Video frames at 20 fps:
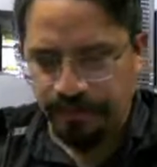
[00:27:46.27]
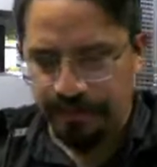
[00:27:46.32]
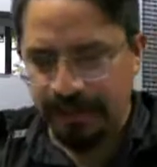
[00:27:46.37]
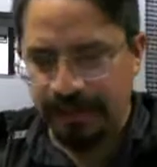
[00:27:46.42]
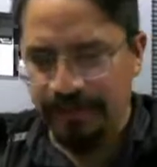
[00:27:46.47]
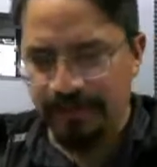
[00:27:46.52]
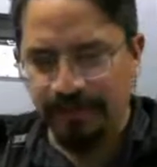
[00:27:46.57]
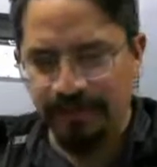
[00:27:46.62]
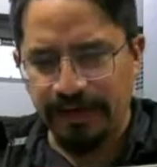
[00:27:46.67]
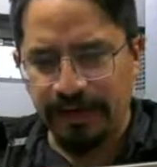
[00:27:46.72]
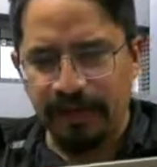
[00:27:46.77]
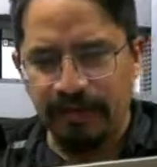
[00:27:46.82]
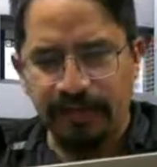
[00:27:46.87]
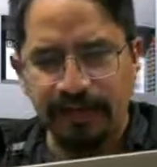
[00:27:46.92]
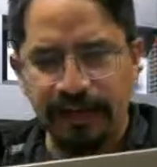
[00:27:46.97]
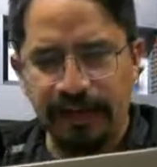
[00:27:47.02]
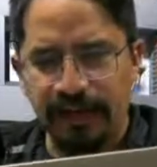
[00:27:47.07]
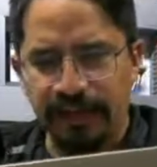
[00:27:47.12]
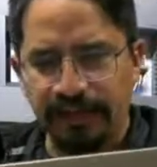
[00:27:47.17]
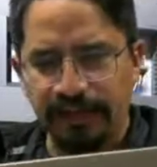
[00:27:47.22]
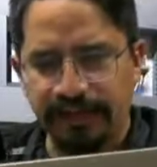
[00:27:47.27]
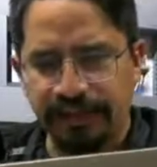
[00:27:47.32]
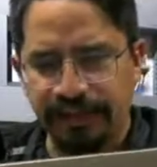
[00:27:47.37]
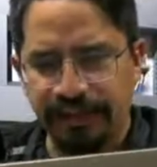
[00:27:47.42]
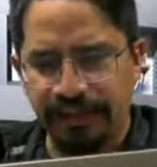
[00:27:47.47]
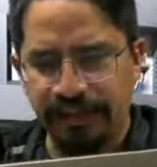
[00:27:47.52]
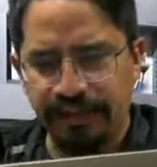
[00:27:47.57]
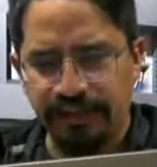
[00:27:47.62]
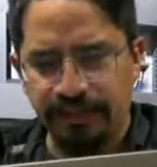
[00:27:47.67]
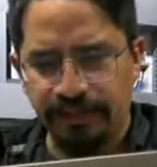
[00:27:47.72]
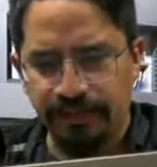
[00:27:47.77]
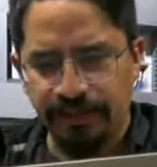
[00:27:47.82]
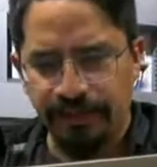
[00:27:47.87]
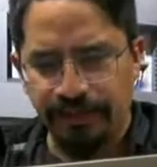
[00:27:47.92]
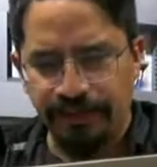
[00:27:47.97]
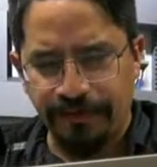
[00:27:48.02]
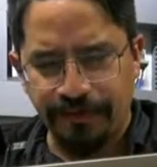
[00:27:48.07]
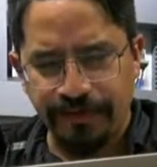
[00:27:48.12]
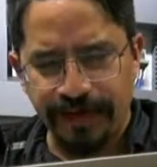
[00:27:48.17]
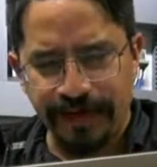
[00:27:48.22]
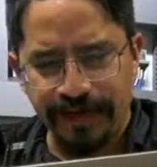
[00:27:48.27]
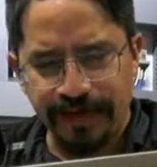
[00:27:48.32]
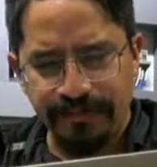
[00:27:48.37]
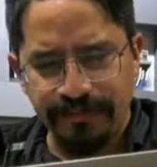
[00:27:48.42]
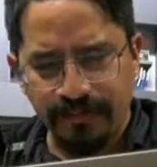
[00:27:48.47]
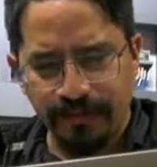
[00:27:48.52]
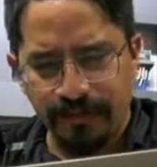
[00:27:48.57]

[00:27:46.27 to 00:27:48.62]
I'm reading sheet number 3,